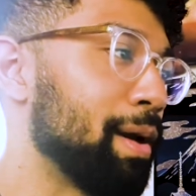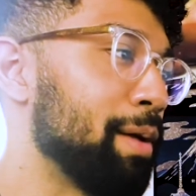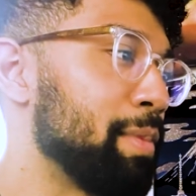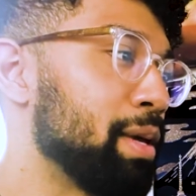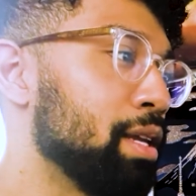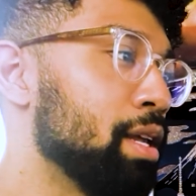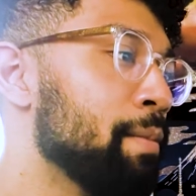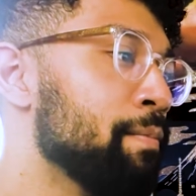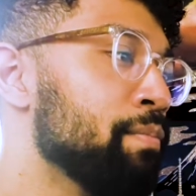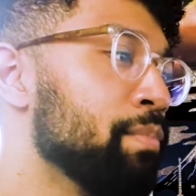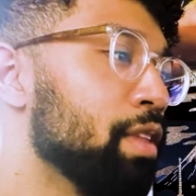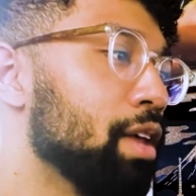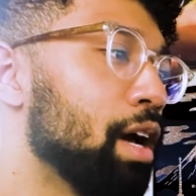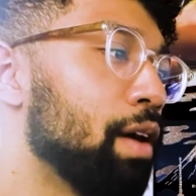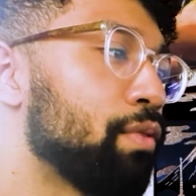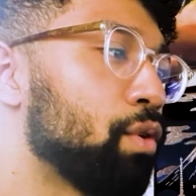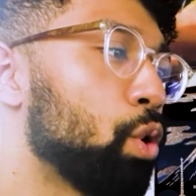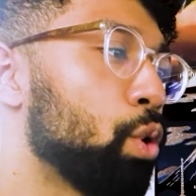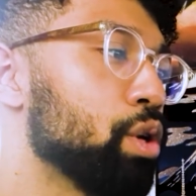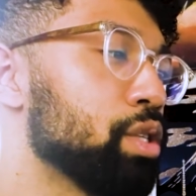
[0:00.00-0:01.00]
I mean,
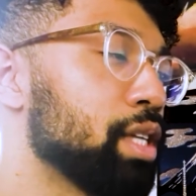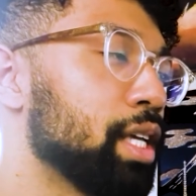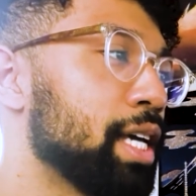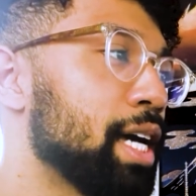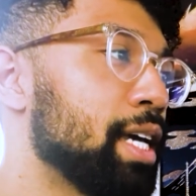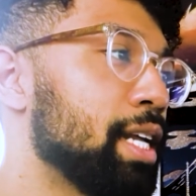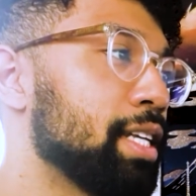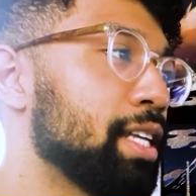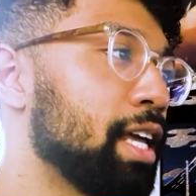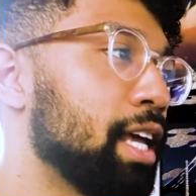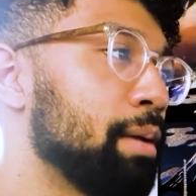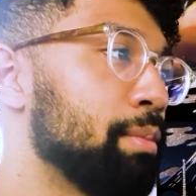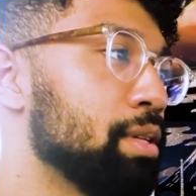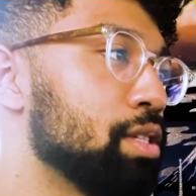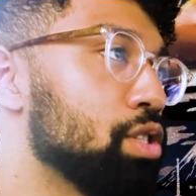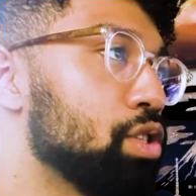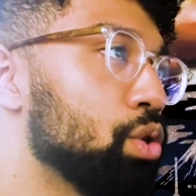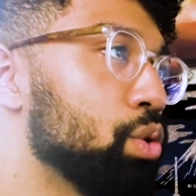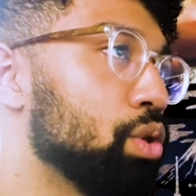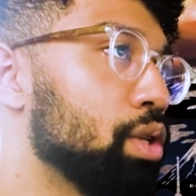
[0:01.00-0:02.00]
of course they kind of came
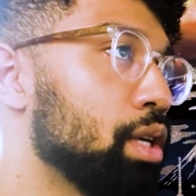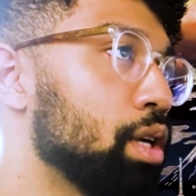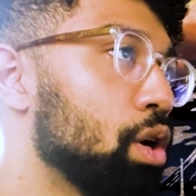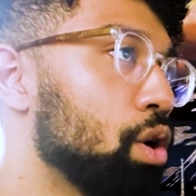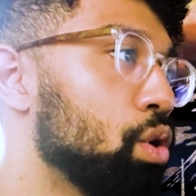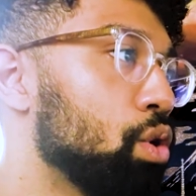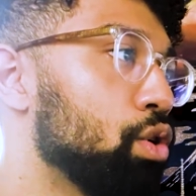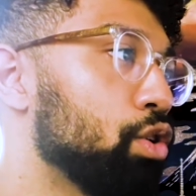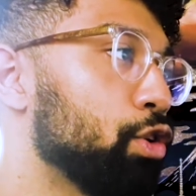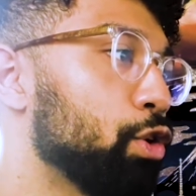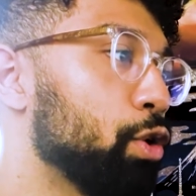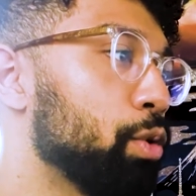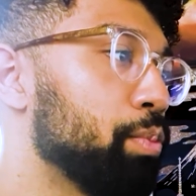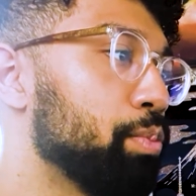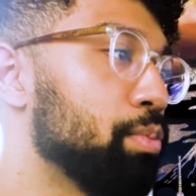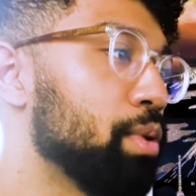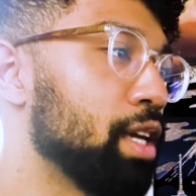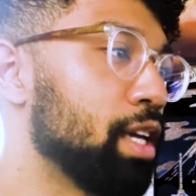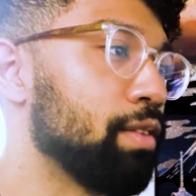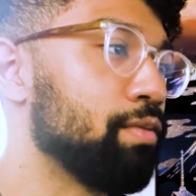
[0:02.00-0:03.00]
into the whole
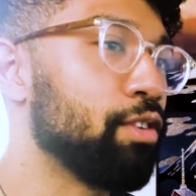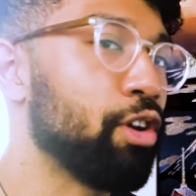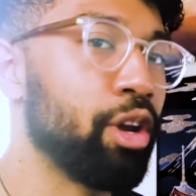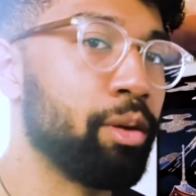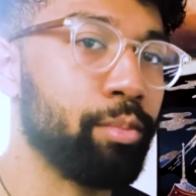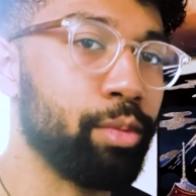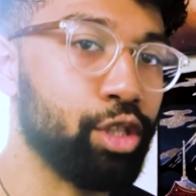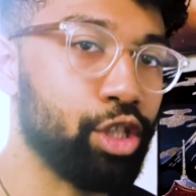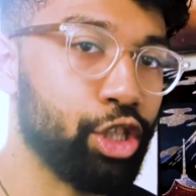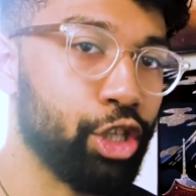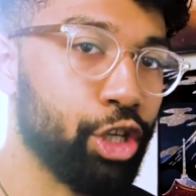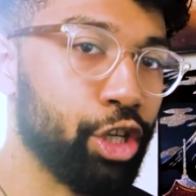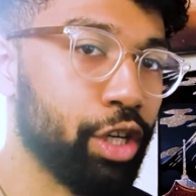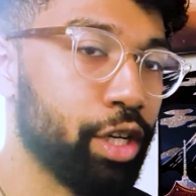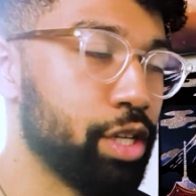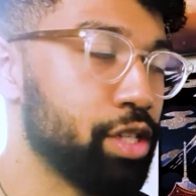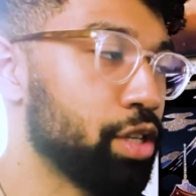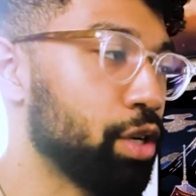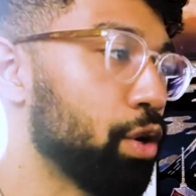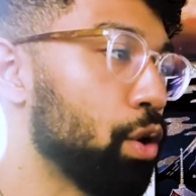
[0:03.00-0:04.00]
group being very mature
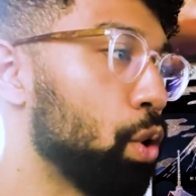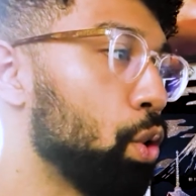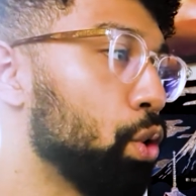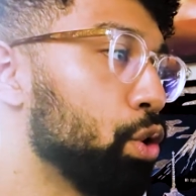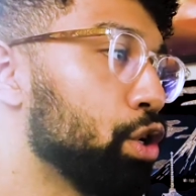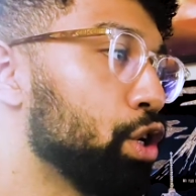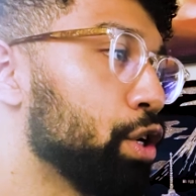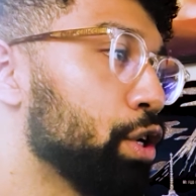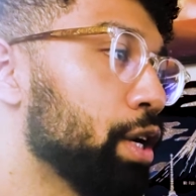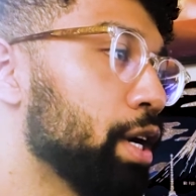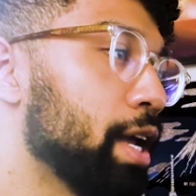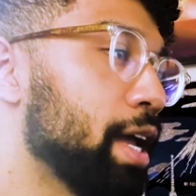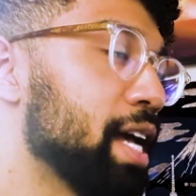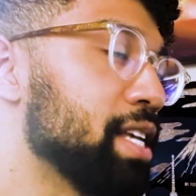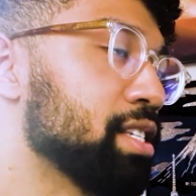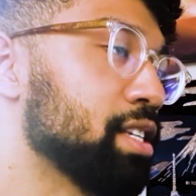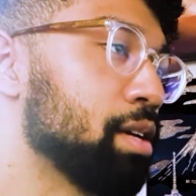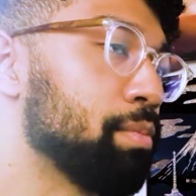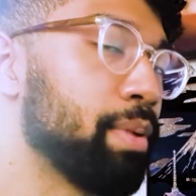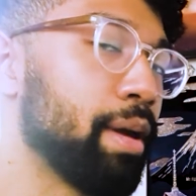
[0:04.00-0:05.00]
because they're older
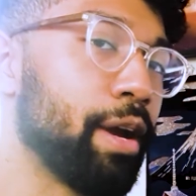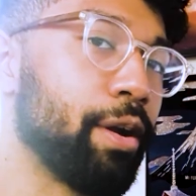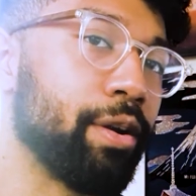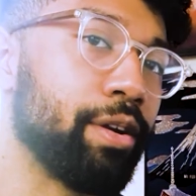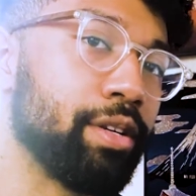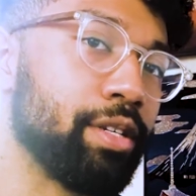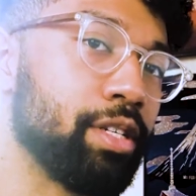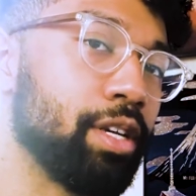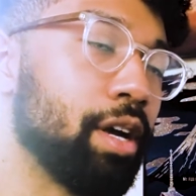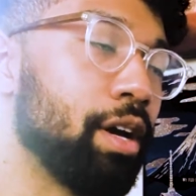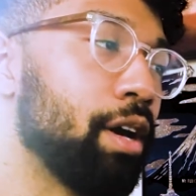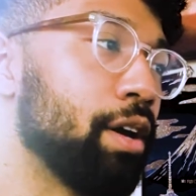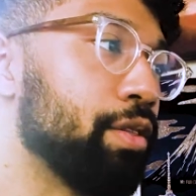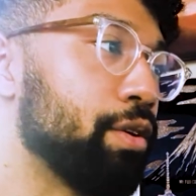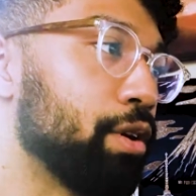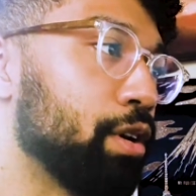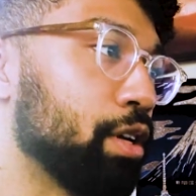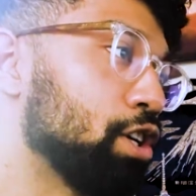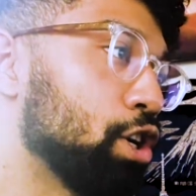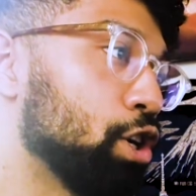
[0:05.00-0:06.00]
as compared to
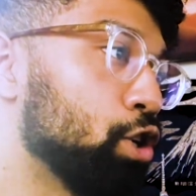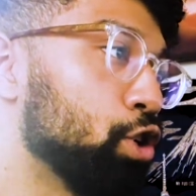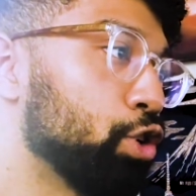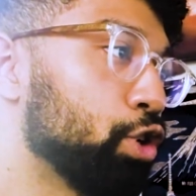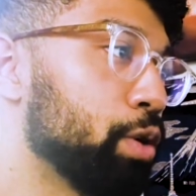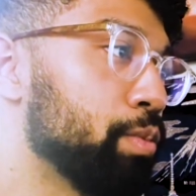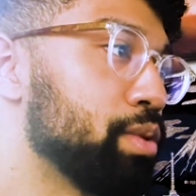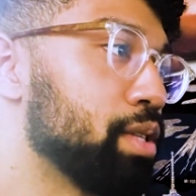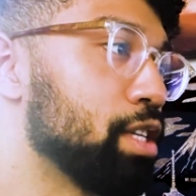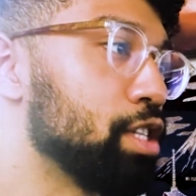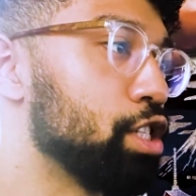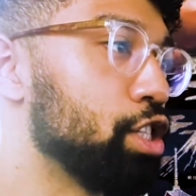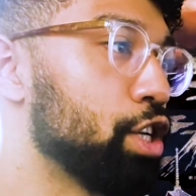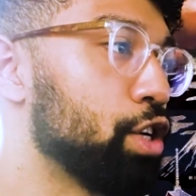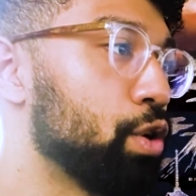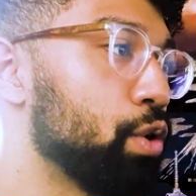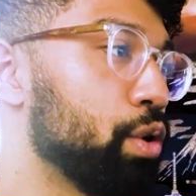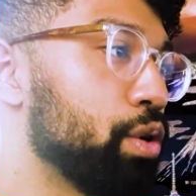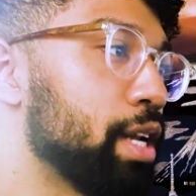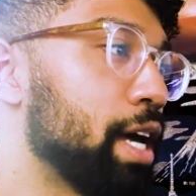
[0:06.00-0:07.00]
other girl groups in
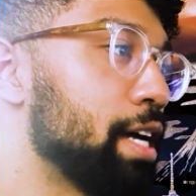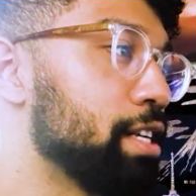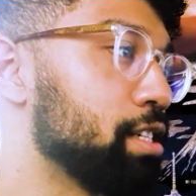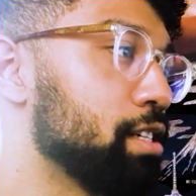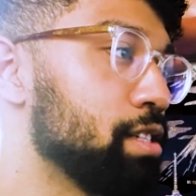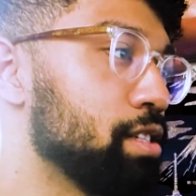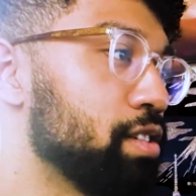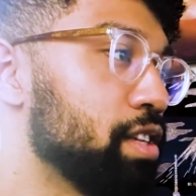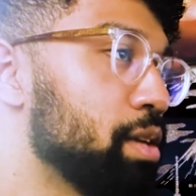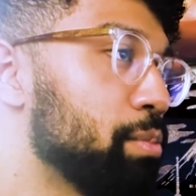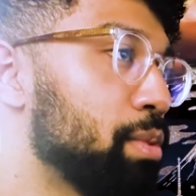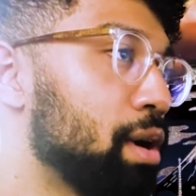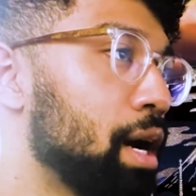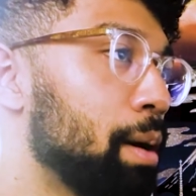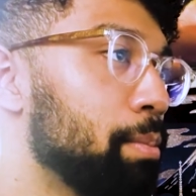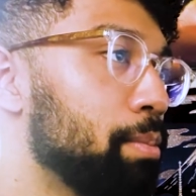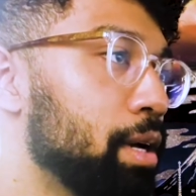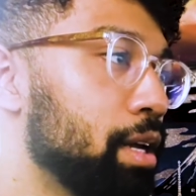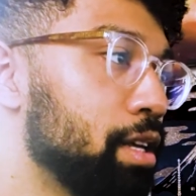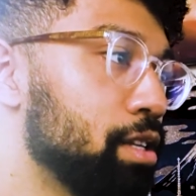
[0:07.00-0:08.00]
general, not just
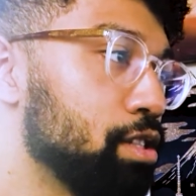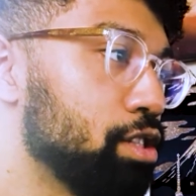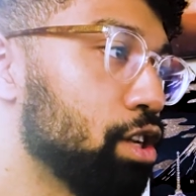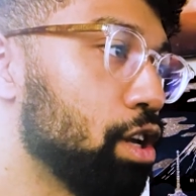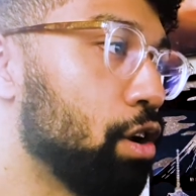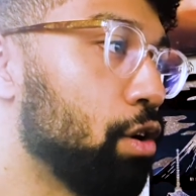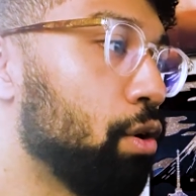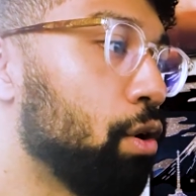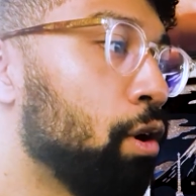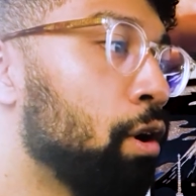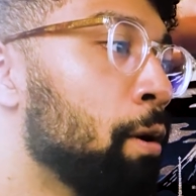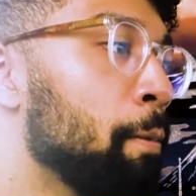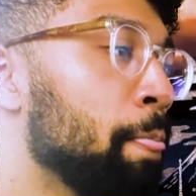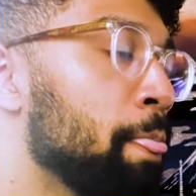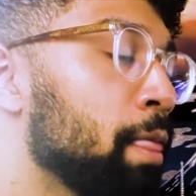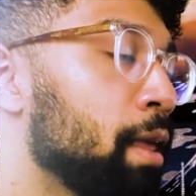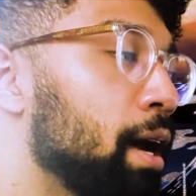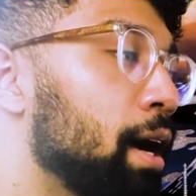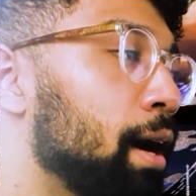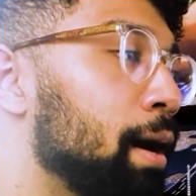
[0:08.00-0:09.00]
C-pop but in general,
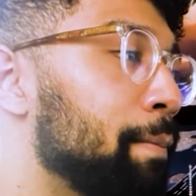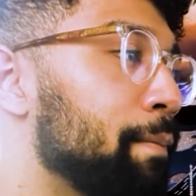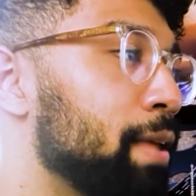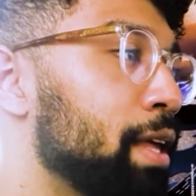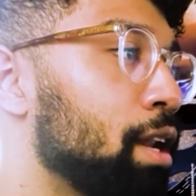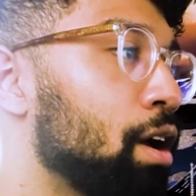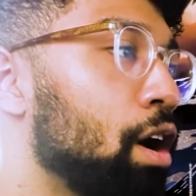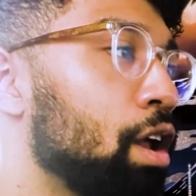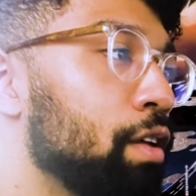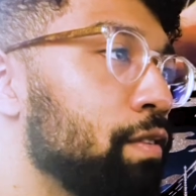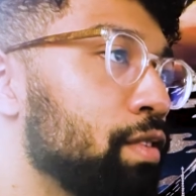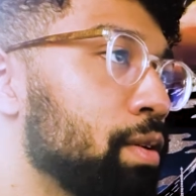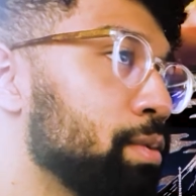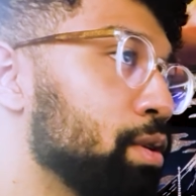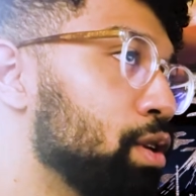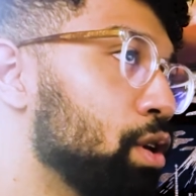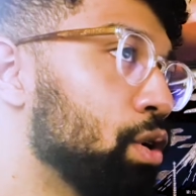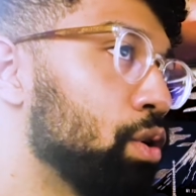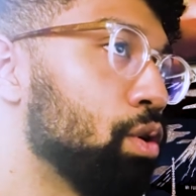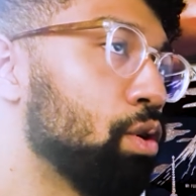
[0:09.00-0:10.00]
and all of them,
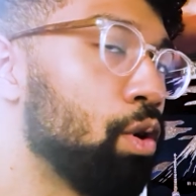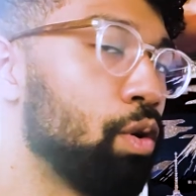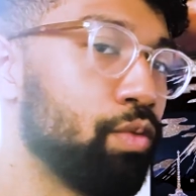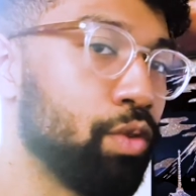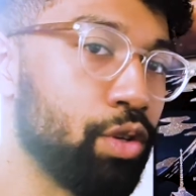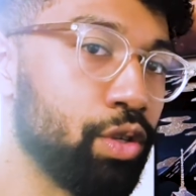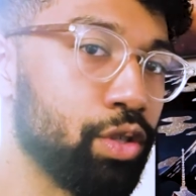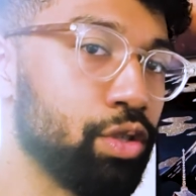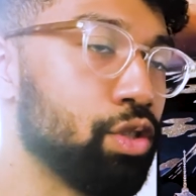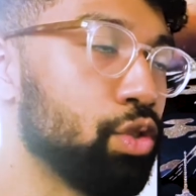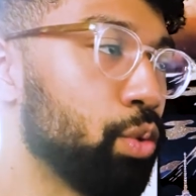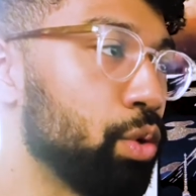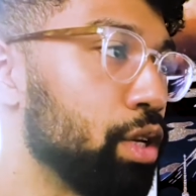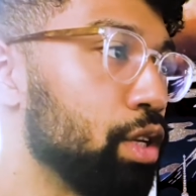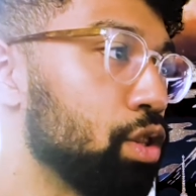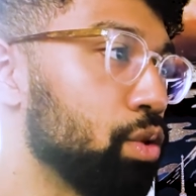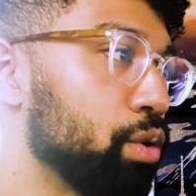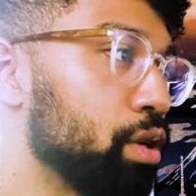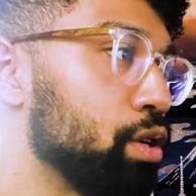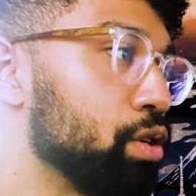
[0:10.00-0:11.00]
you know, over
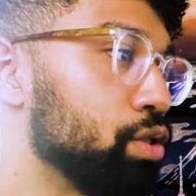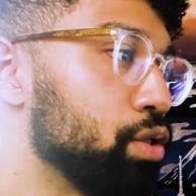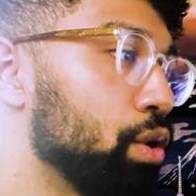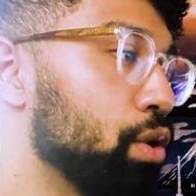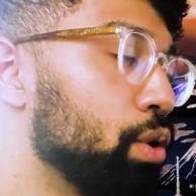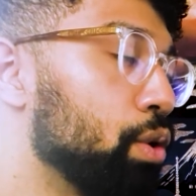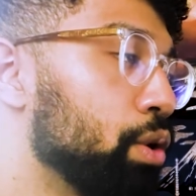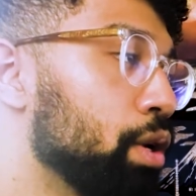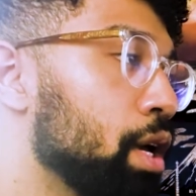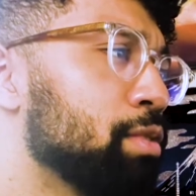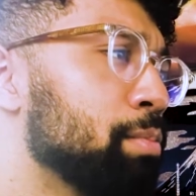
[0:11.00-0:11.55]
23 years old.